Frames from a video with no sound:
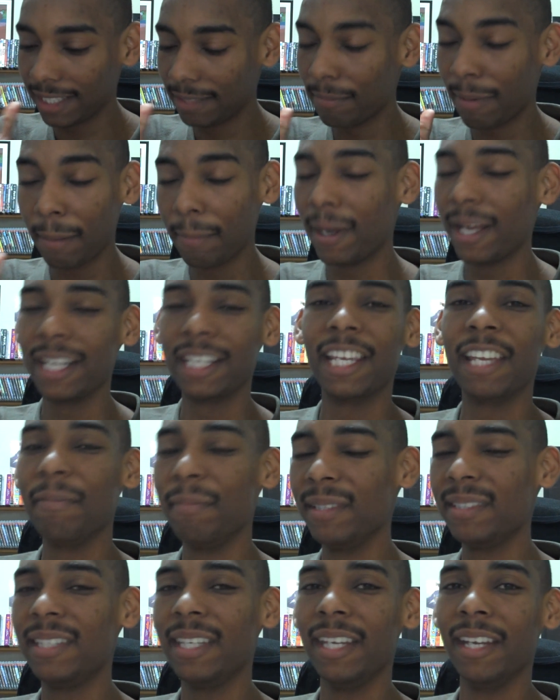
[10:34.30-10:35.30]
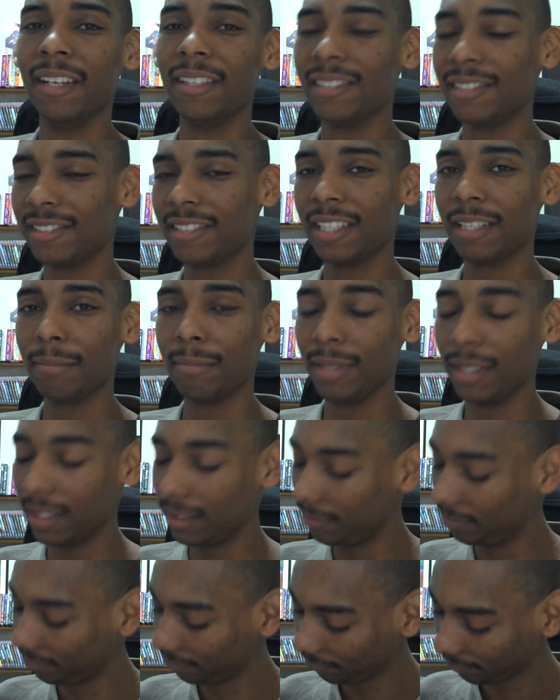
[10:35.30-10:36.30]
my body gave me tears instead of
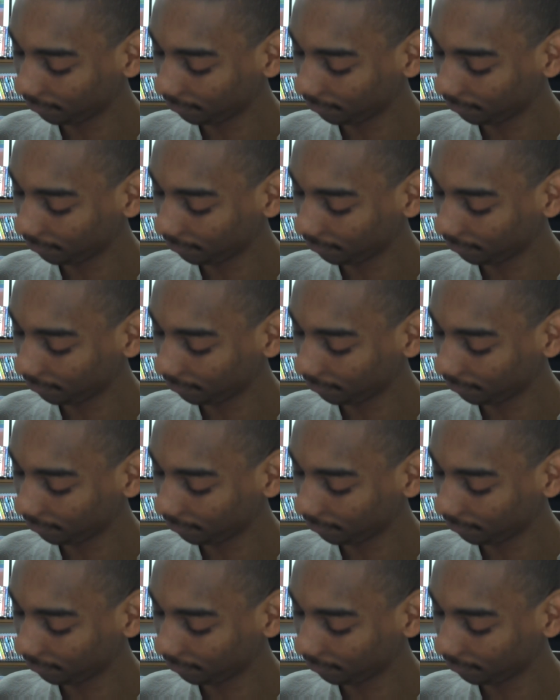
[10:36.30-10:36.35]
blood.